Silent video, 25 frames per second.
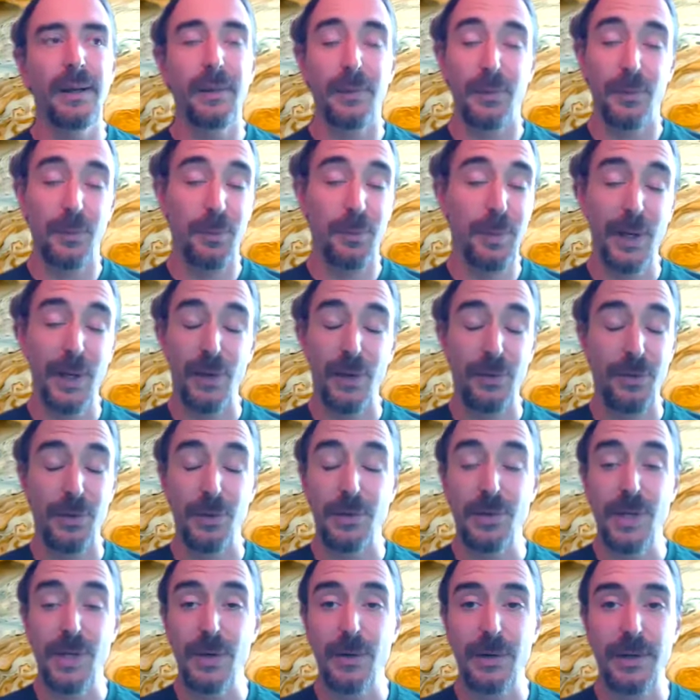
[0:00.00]
because they're
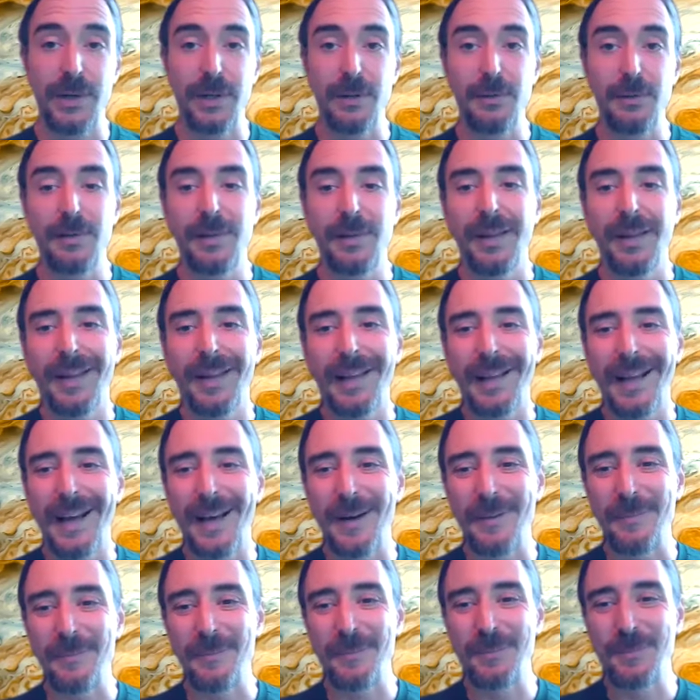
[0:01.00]
secretive,
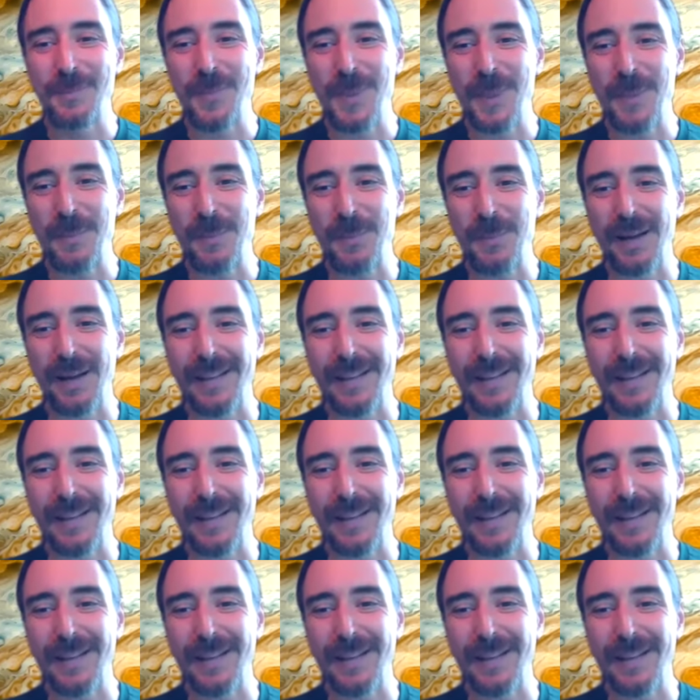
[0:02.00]
but